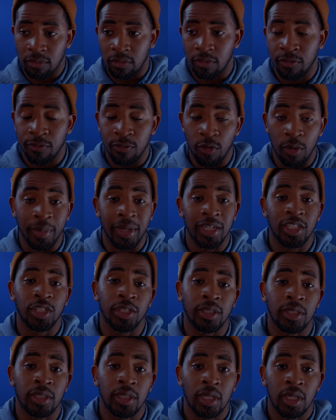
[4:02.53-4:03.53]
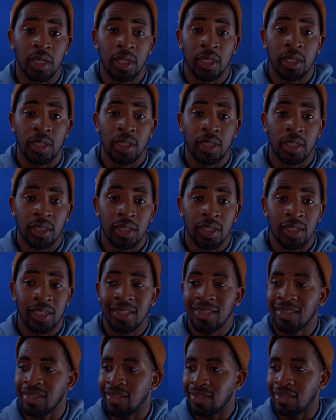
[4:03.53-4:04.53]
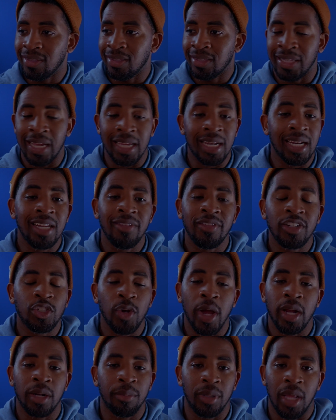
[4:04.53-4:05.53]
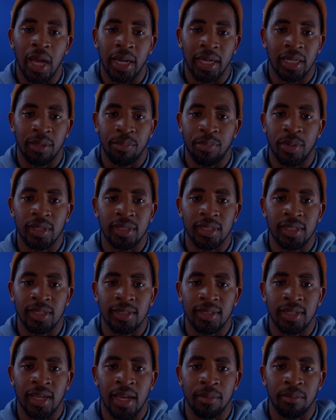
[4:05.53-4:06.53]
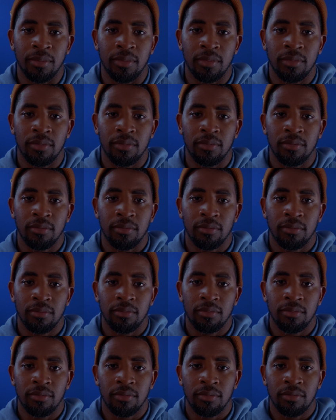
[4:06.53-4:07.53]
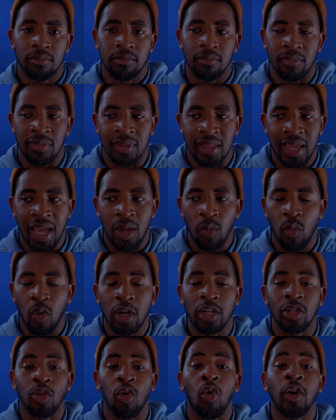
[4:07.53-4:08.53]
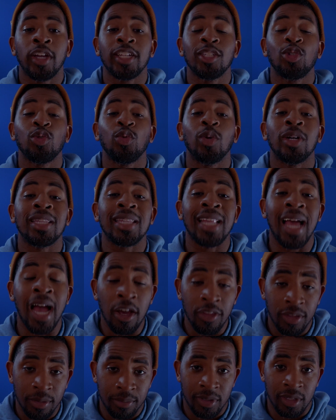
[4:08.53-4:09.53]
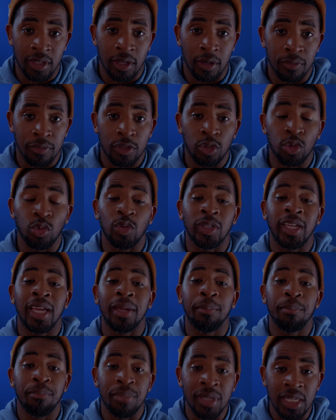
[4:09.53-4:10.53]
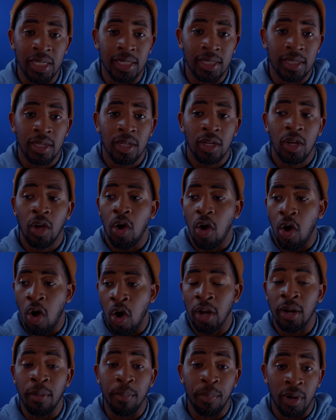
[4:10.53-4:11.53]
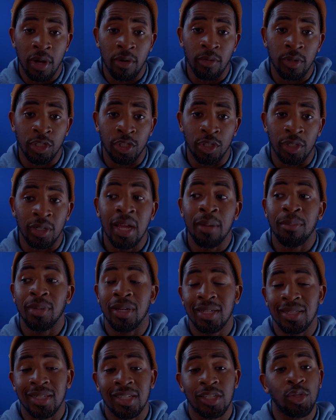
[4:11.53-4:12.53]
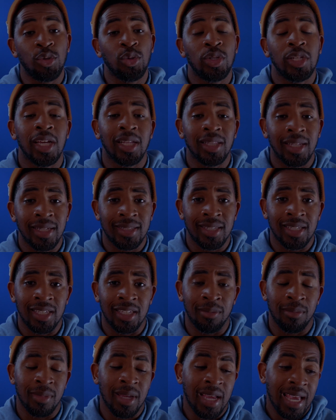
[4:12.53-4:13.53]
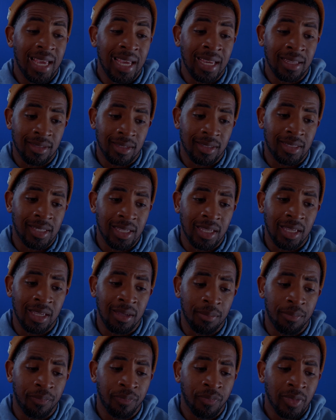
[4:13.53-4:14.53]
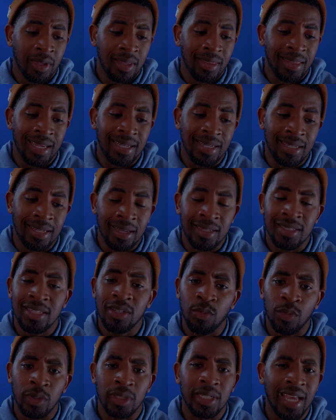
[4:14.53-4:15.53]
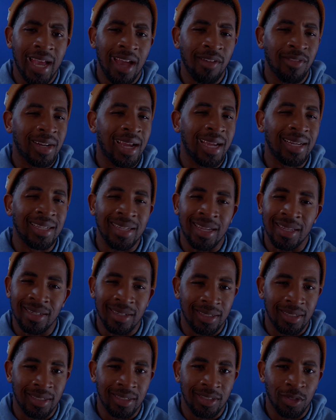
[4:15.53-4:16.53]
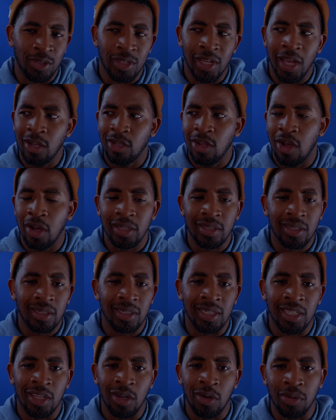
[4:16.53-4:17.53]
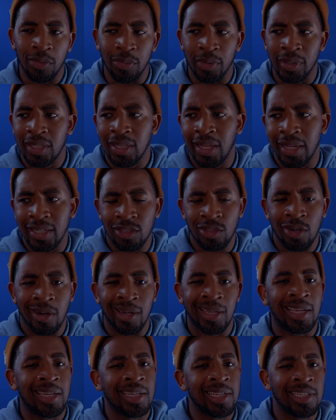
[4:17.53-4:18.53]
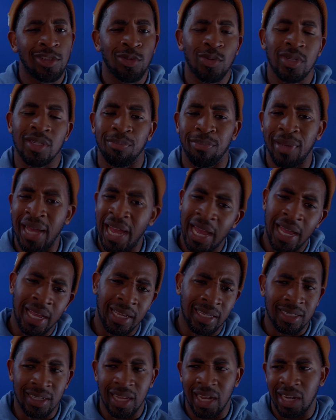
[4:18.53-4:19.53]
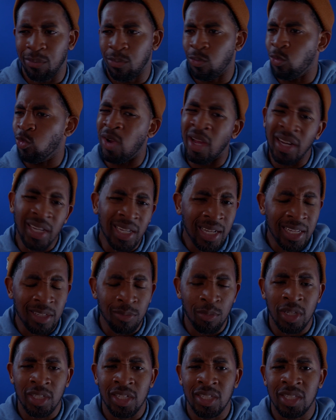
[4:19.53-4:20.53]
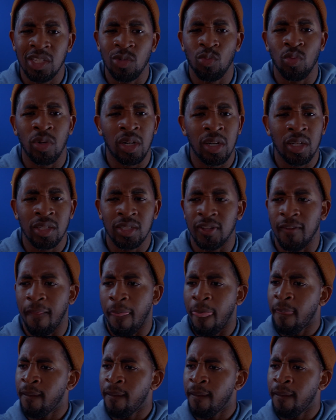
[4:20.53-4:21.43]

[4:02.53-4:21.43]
formation. They didn't even try to block any punts in this game. They weren't going to allow themselves to get beat on a punt return because this UCLA team is a team that doesn't really have an identity. You see how long it took Nico to really start getting into his bag and running as much as he was and